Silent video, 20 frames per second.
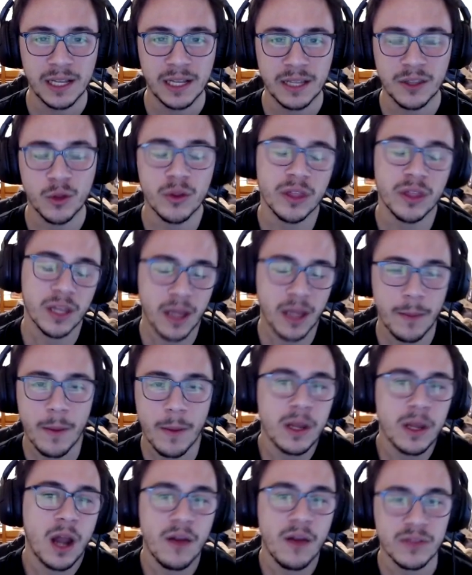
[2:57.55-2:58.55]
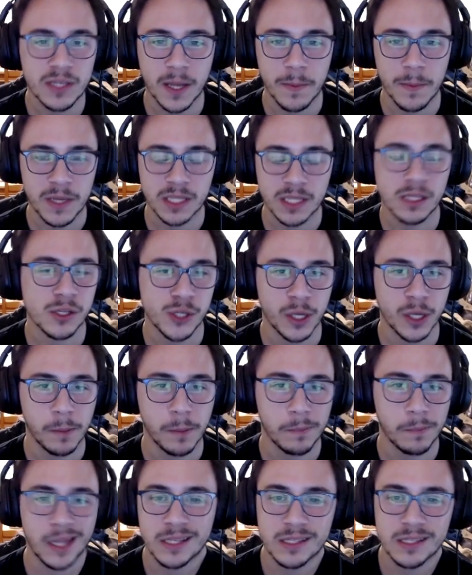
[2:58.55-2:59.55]
The only thing I mean, obviously I miss the gym.
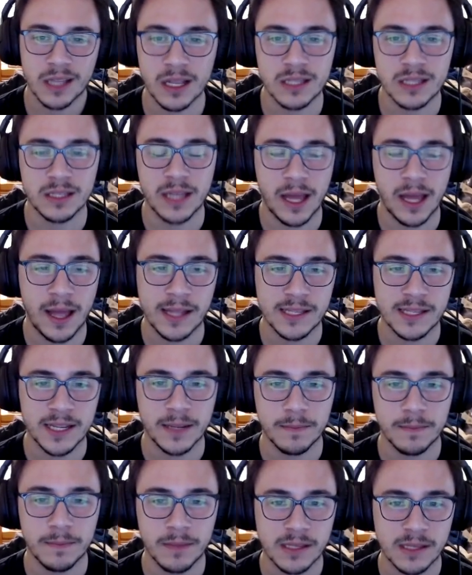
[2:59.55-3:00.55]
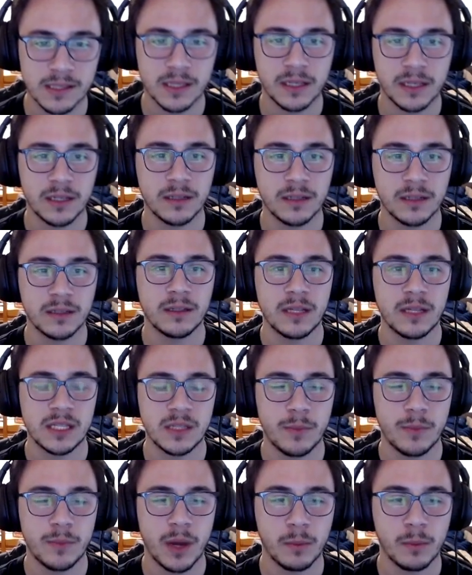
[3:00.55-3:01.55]
That's it. That's the
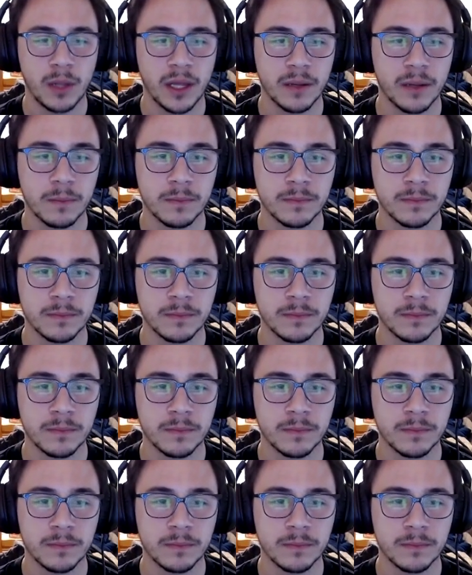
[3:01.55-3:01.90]
bottom line.